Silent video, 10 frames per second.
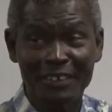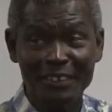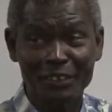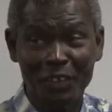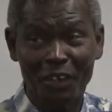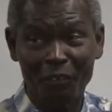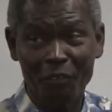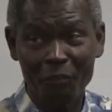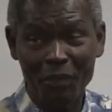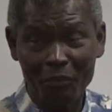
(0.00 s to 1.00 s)
you
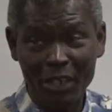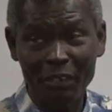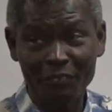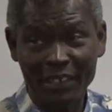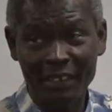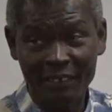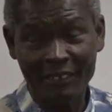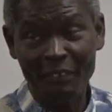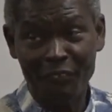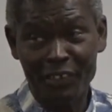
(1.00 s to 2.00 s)
know, one of the
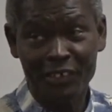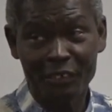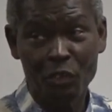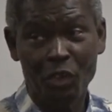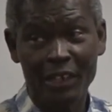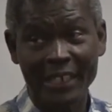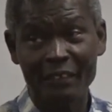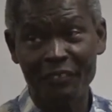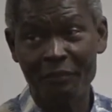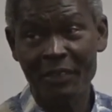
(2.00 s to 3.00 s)
revelations God
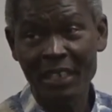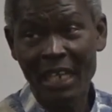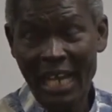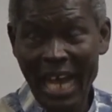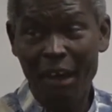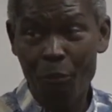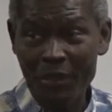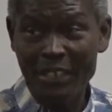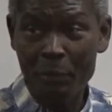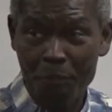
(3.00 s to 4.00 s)
gave him, how
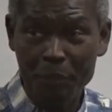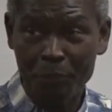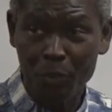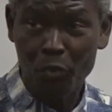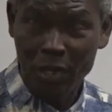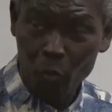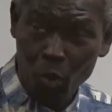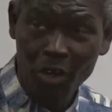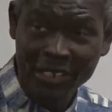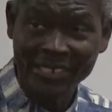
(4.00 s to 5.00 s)
many people were
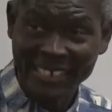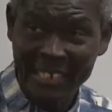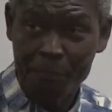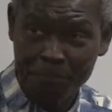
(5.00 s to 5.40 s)
walking in the